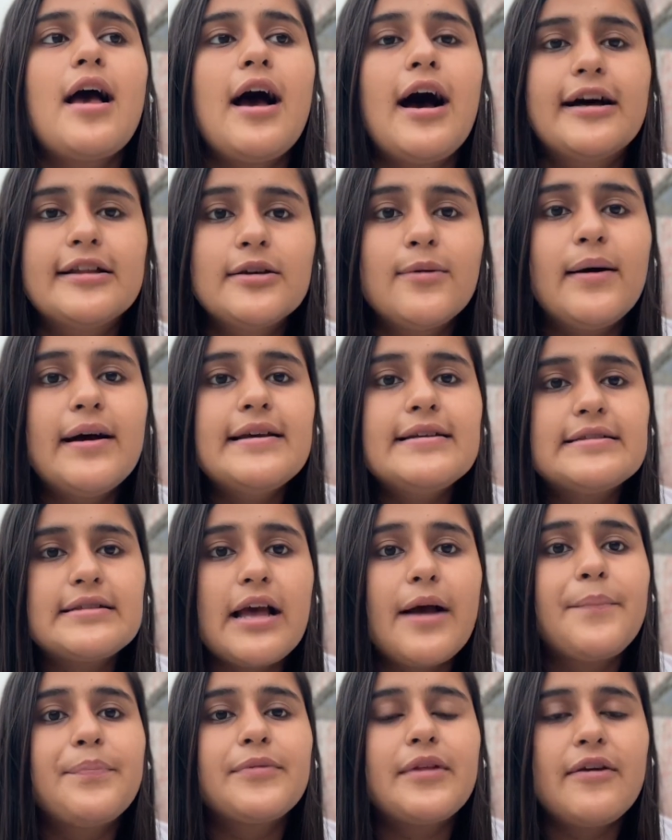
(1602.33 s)
Otherwise,
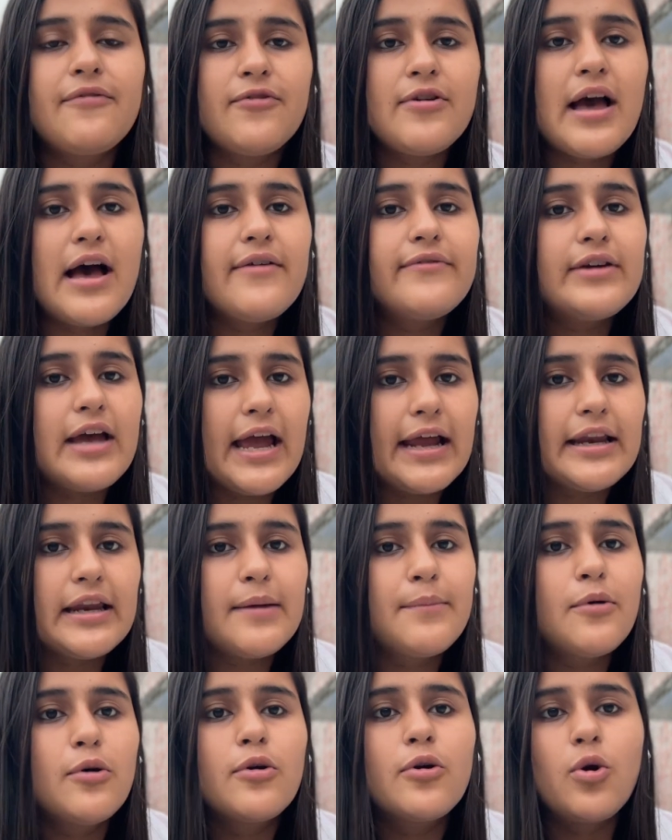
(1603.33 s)
if you have any
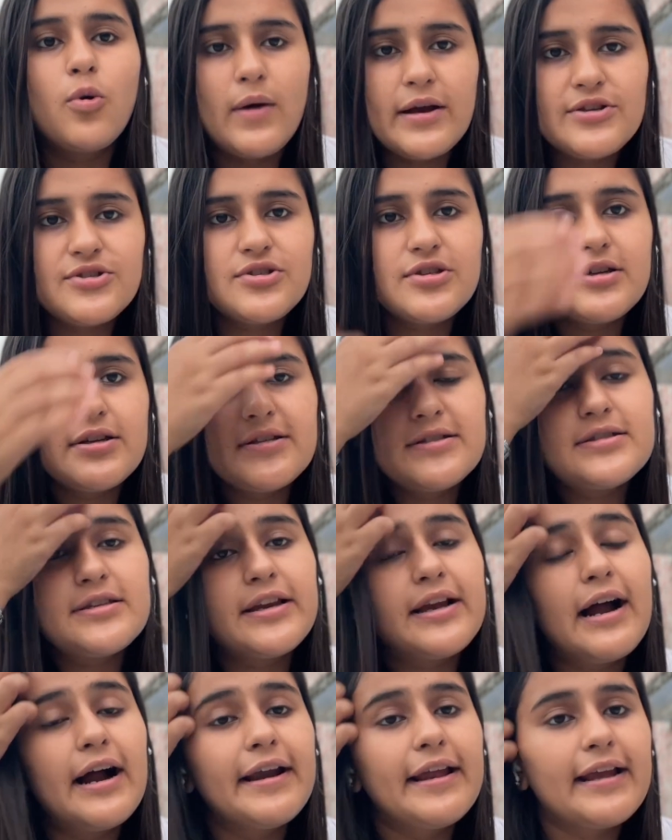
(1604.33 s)
more questions
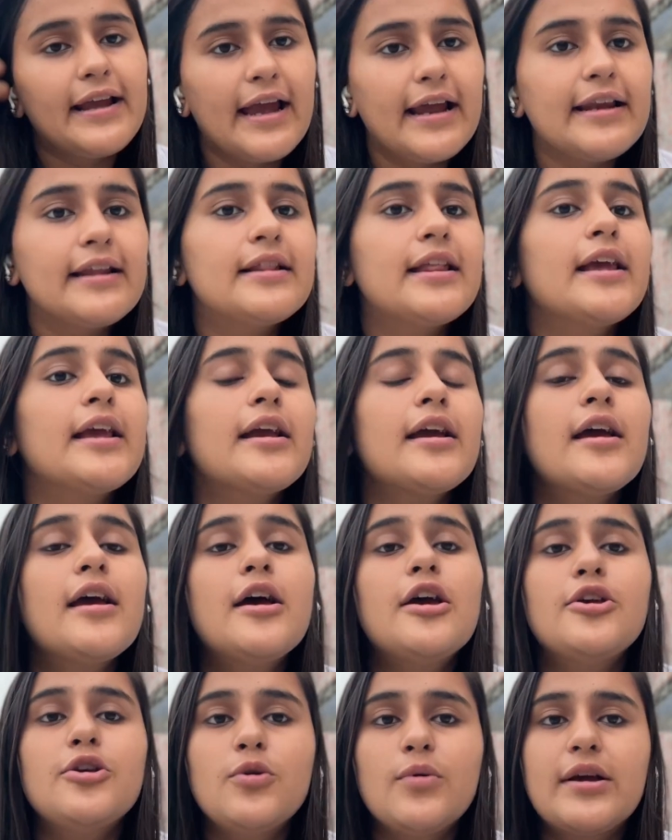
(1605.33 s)
regarding anything,
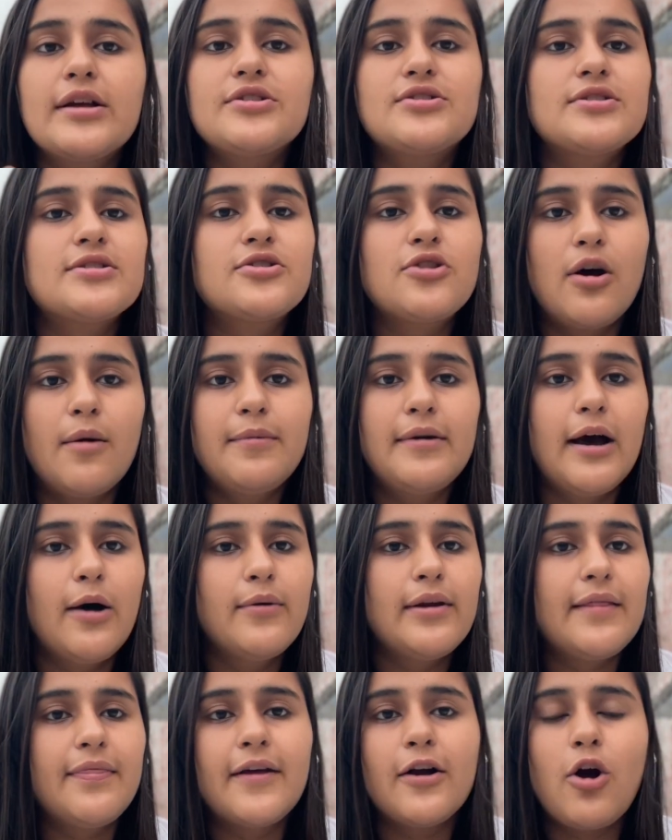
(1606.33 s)
you can just drop
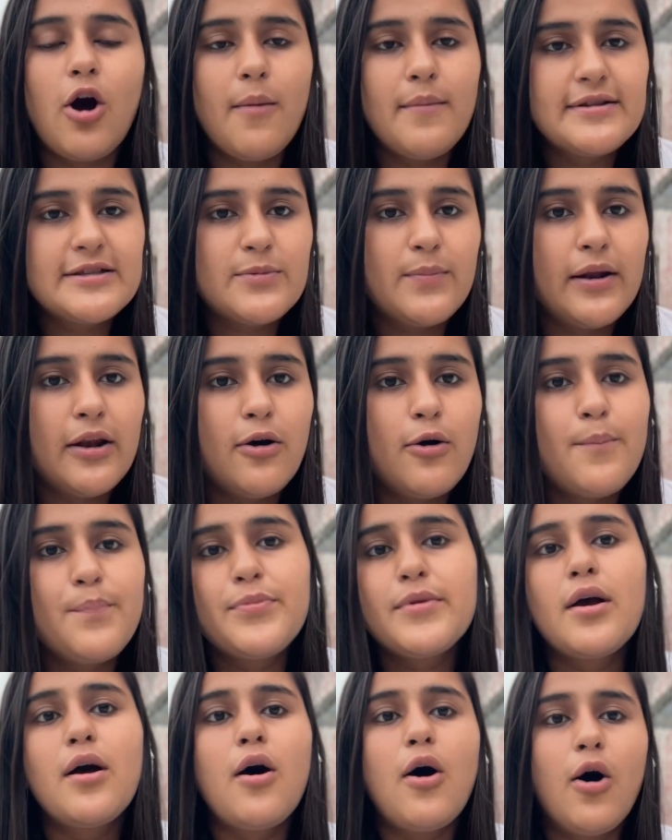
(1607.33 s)
down in the comments below
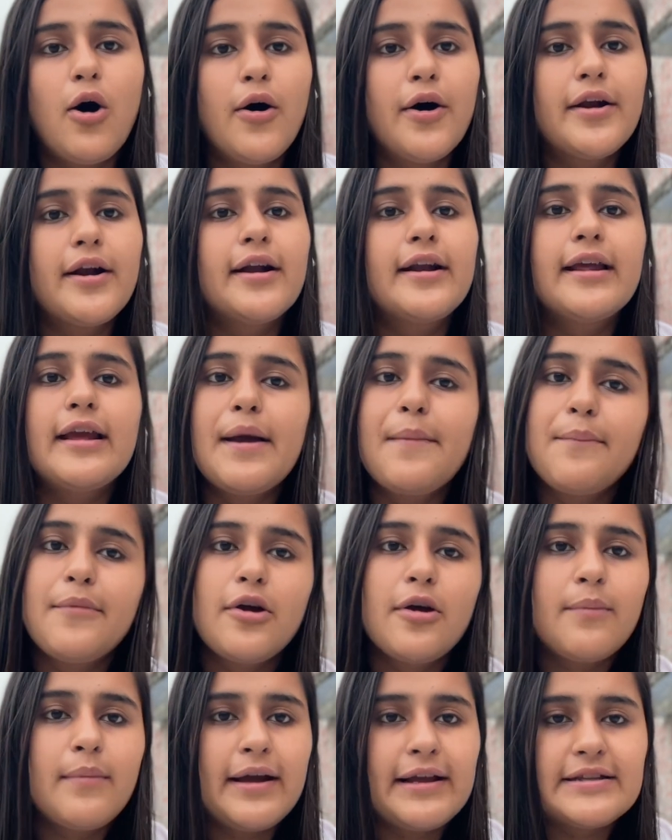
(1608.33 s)
or DM me
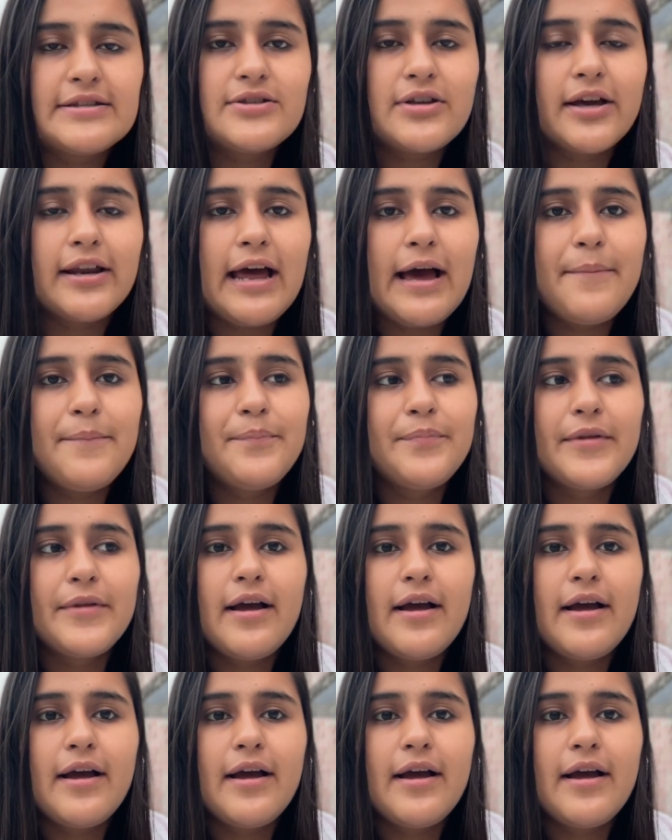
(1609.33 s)
on my Instagram.